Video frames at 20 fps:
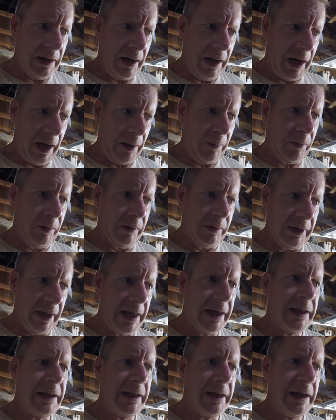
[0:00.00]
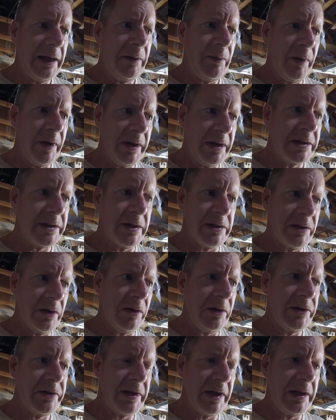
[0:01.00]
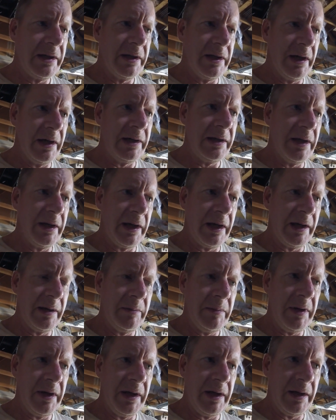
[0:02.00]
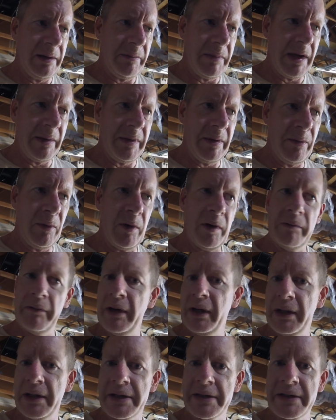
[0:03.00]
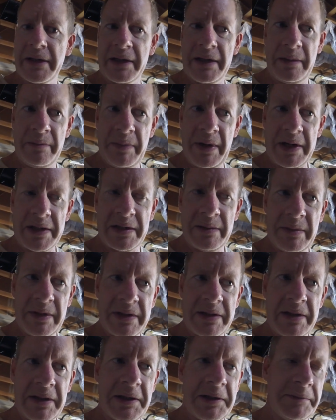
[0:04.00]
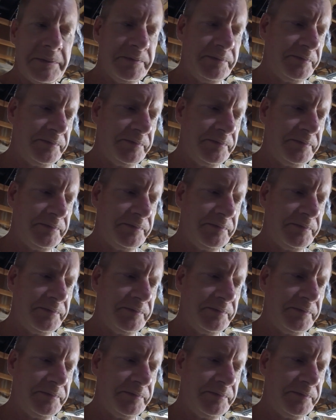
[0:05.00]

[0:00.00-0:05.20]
I will likely, when this is all said and done, again being maybe more realistic than pessimistic,